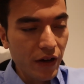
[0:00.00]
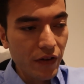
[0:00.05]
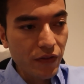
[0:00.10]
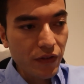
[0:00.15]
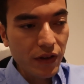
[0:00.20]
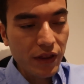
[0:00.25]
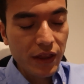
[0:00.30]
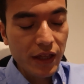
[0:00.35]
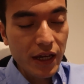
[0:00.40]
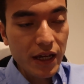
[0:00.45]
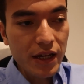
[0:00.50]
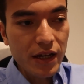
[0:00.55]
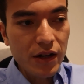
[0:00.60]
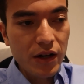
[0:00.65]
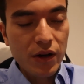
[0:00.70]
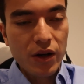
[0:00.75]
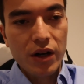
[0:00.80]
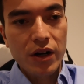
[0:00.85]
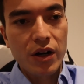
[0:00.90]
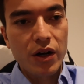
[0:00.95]
everything,
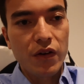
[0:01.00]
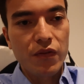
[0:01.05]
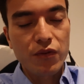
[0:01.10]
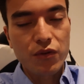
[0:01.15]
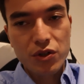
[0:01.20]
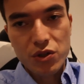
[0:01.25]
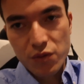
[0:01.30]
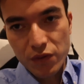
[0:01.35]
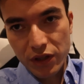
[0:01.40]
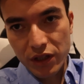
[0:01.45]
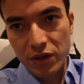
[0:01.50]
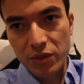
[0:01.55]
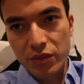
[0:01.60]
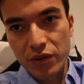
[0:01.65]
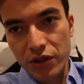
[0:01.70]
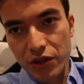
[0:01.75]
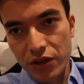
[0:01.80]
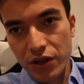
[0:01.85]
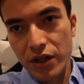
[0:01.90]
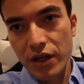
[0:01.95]
of course, with
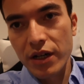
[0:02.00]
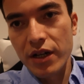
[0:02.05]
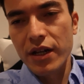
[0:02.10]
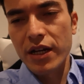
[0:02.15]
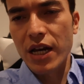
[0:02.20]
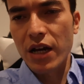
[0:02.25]
computer.